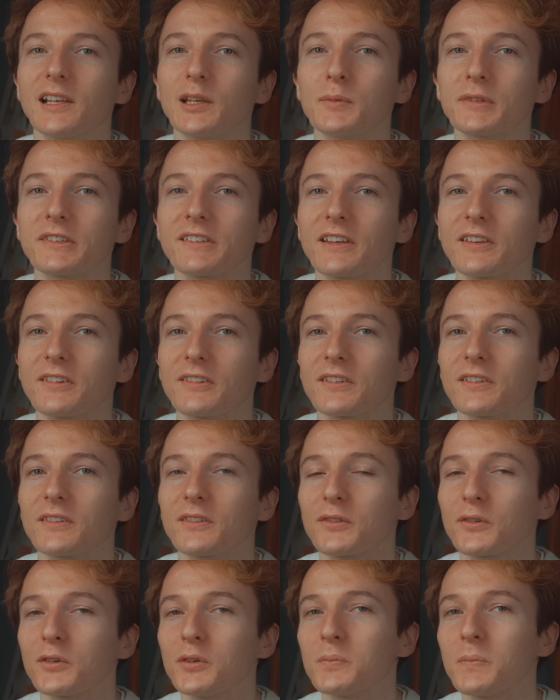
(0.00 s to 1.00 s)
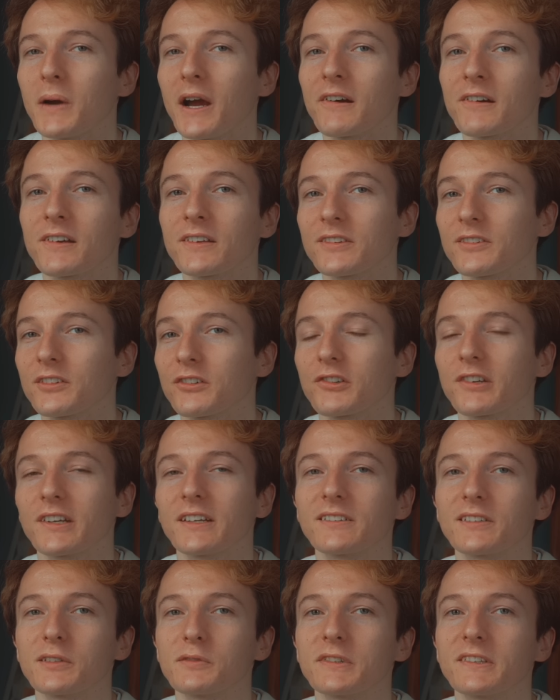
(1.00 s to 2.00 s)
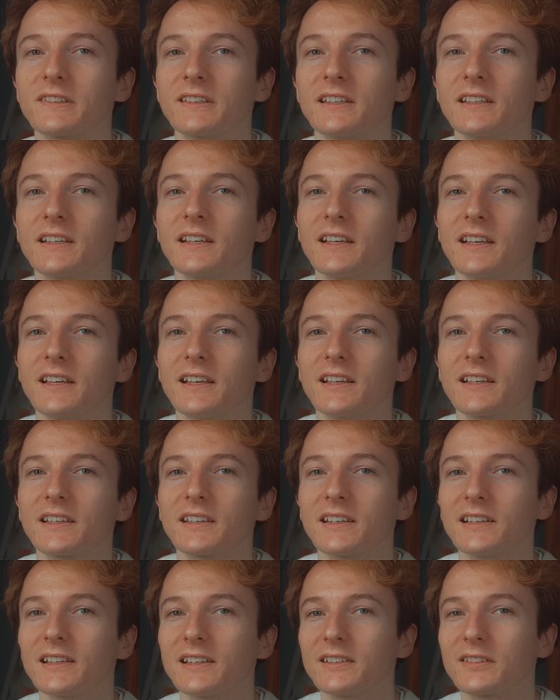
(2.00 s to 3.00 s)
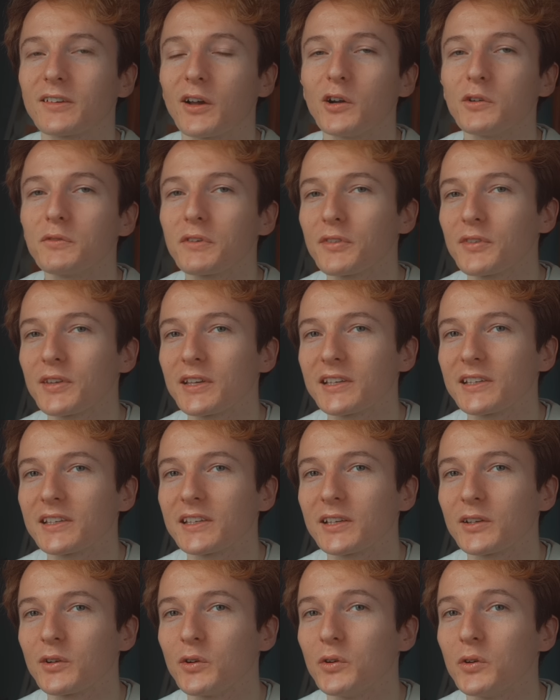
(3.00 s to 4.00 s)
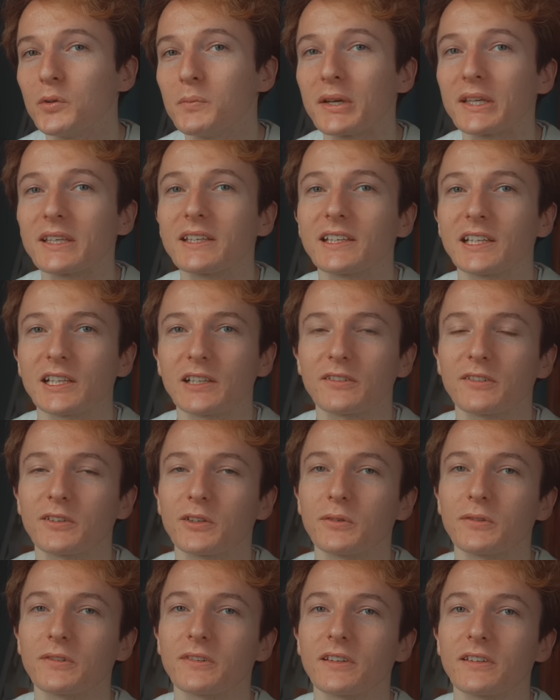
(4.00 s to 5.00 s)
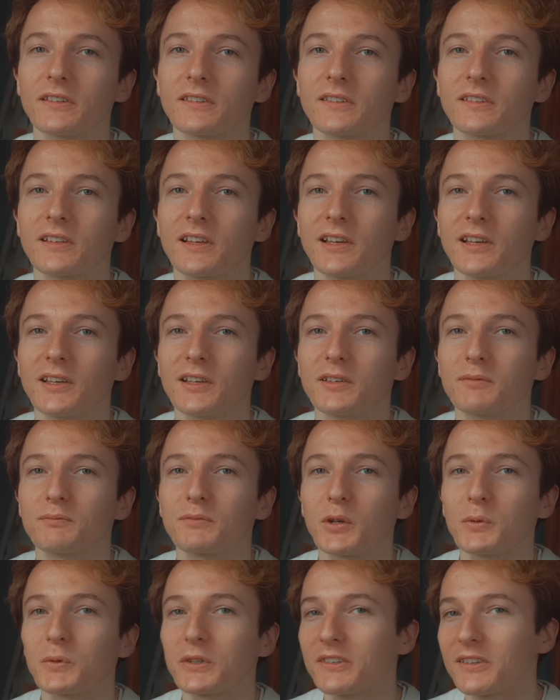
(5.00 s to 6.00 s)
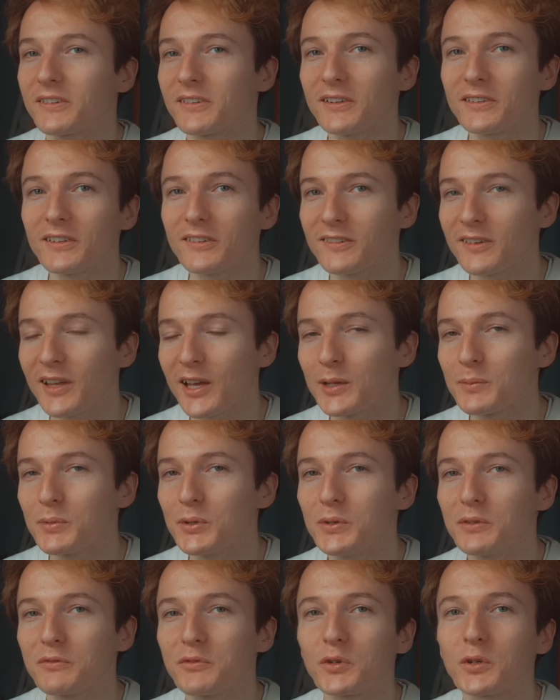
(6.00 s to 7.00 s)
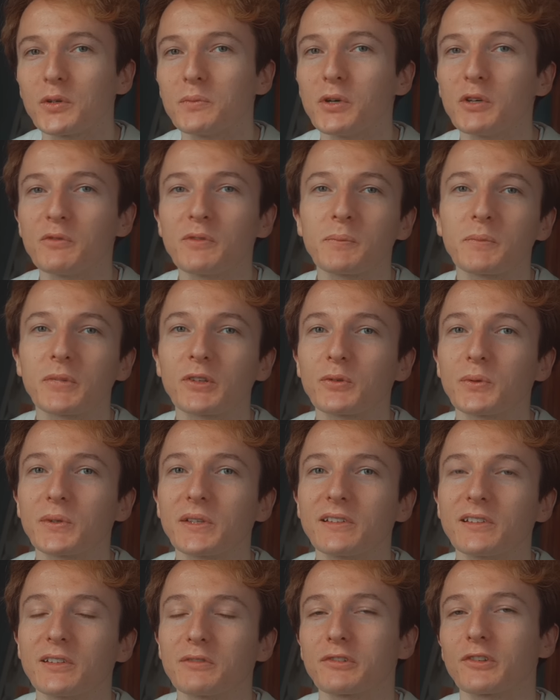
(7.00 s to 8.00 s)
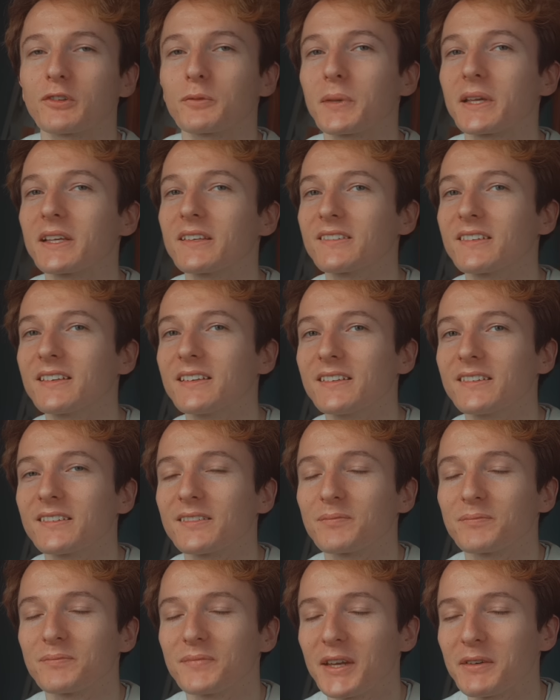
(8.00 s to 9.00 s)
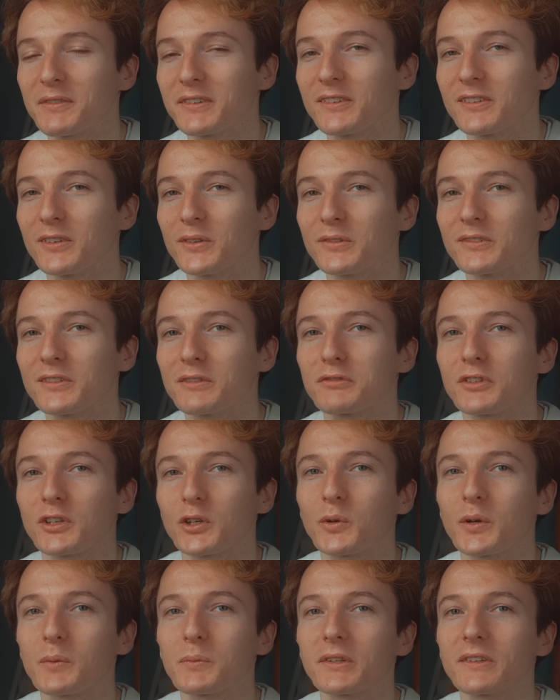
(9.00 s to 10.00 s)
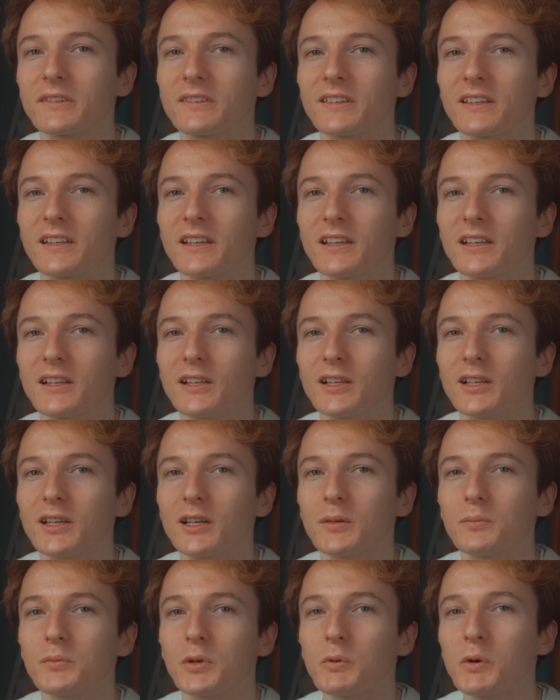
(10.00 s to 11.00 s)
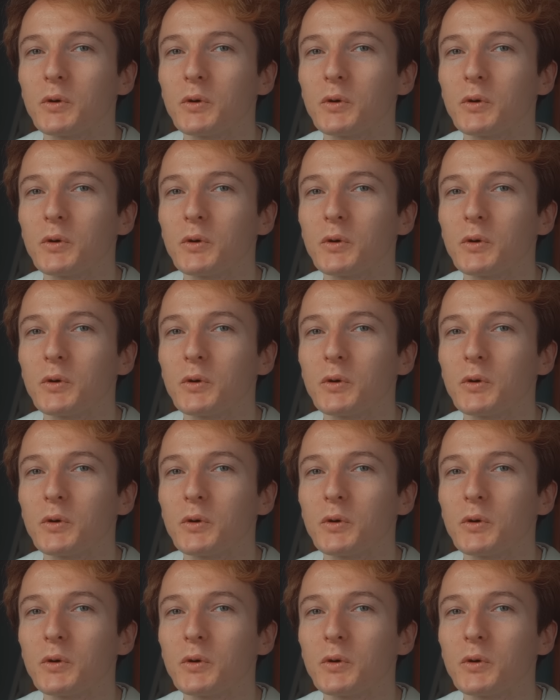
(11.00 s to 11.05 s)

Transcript: limitations or barriers to creativity can lead to overthinking or making excuses. which is understandable if you're moving between different spaces and having to use different equipment. But